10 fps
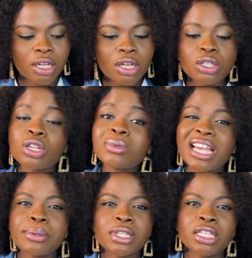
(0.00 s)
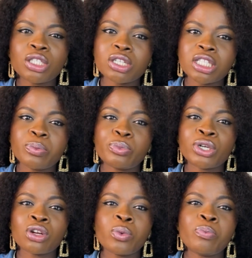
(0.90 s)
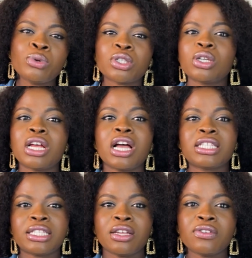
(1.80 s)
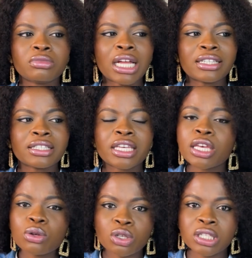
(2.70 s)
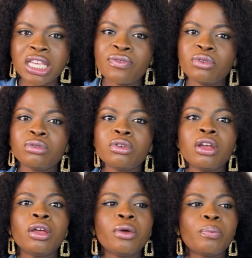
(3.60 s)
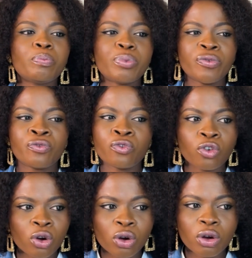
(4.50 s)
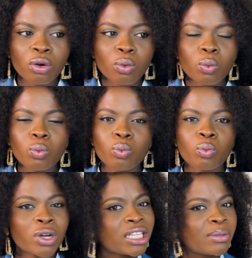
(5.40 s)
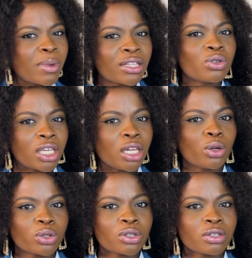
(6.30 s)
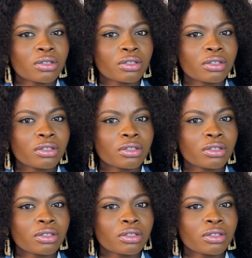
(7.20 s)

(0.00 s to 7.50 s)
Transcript: Sometimes it's just the pressure we put on ourselves that kills us even before what is meant to kill us